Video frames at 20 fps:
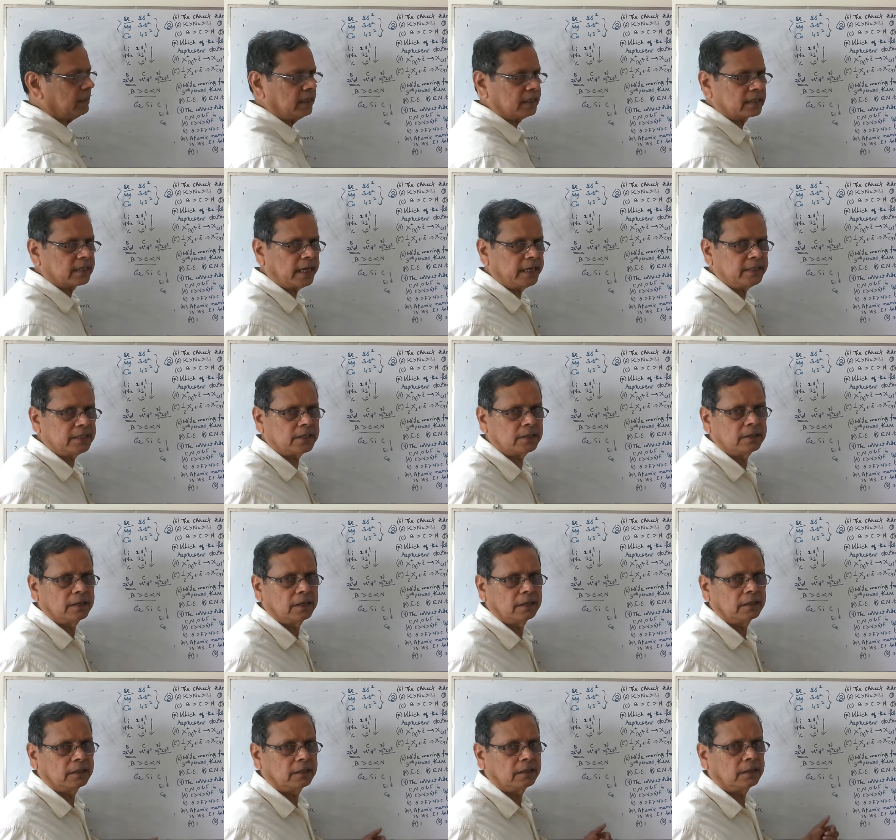in the
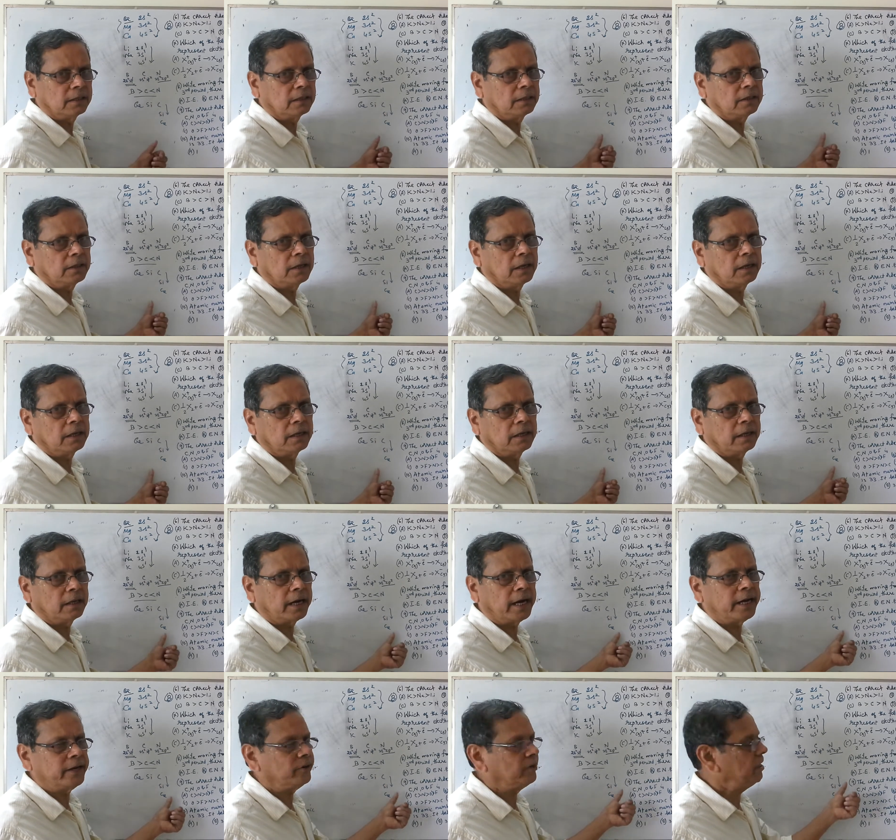size,
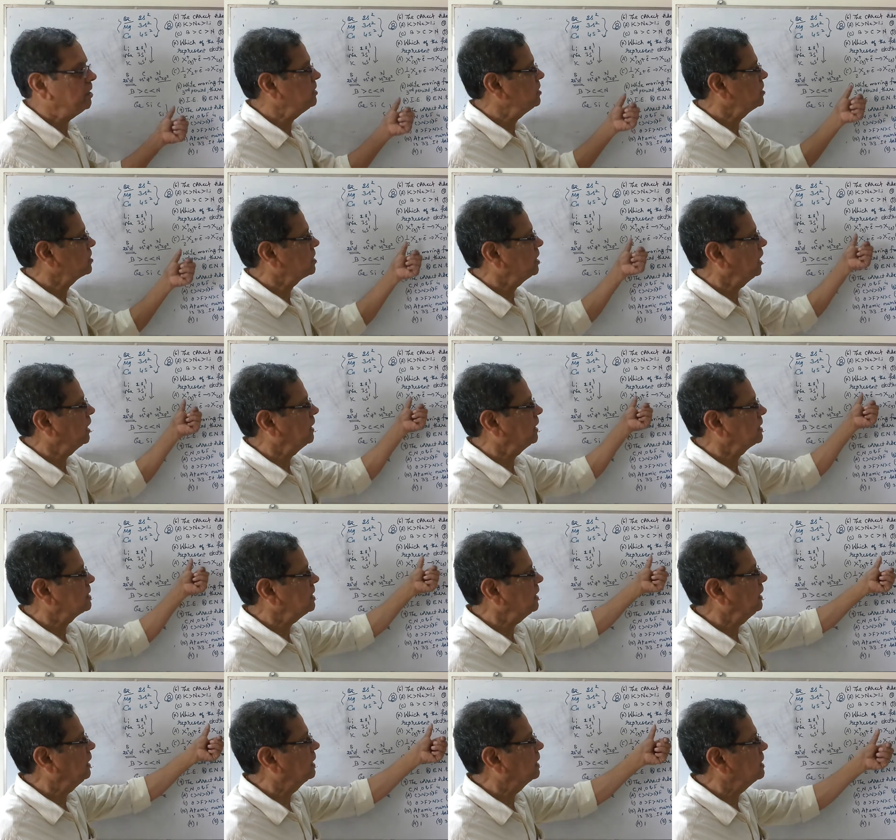ionization
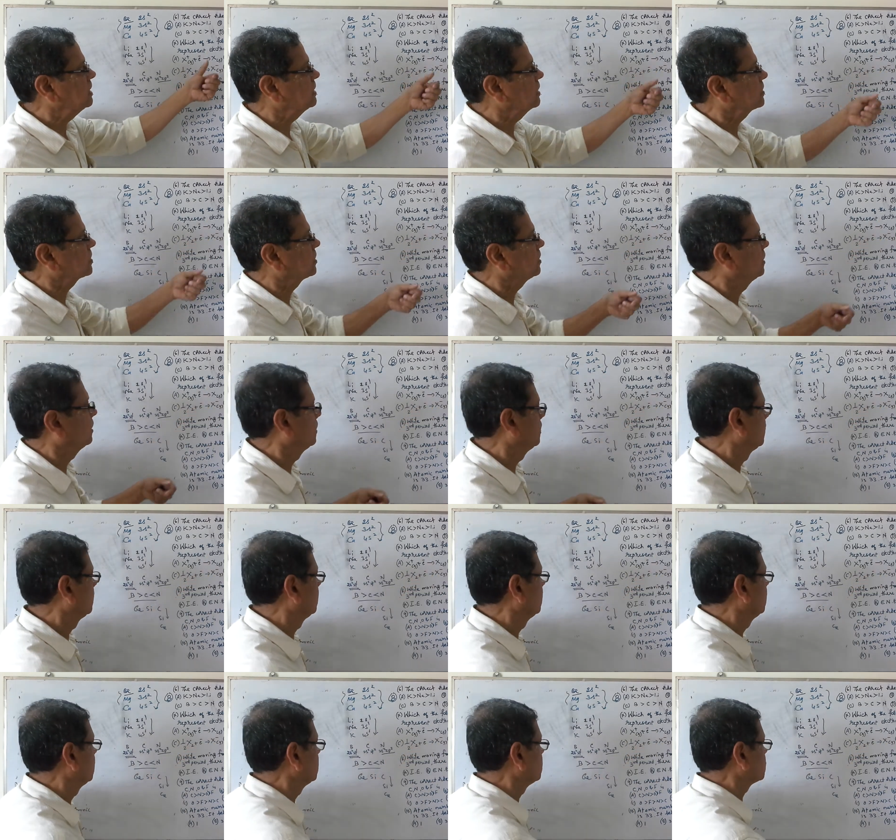energy decreases.
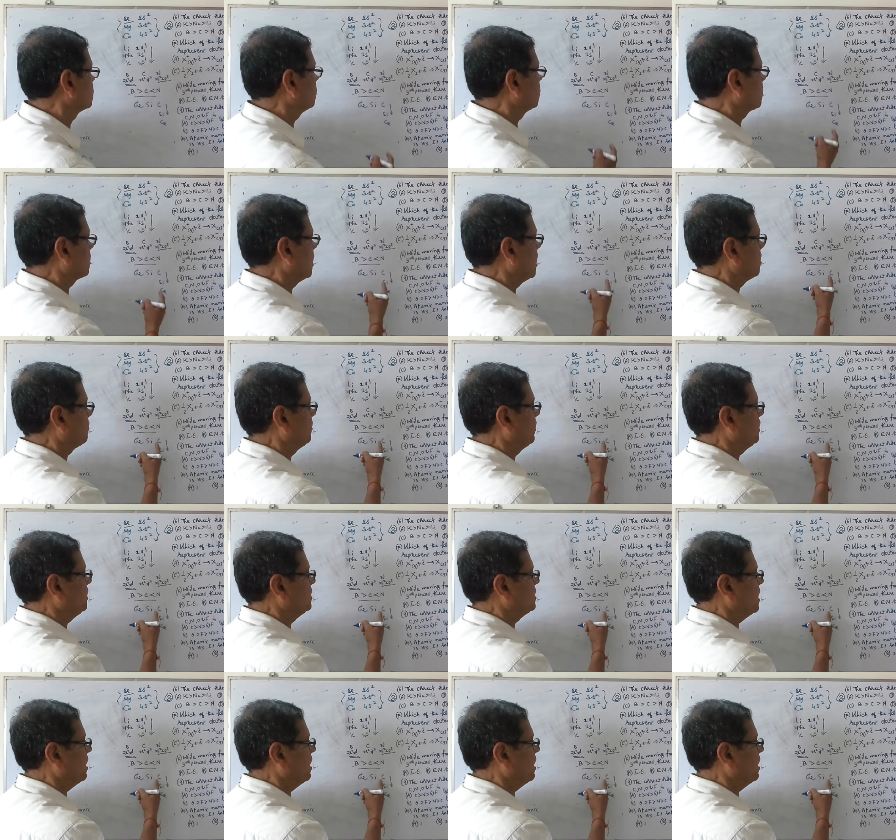So carbon is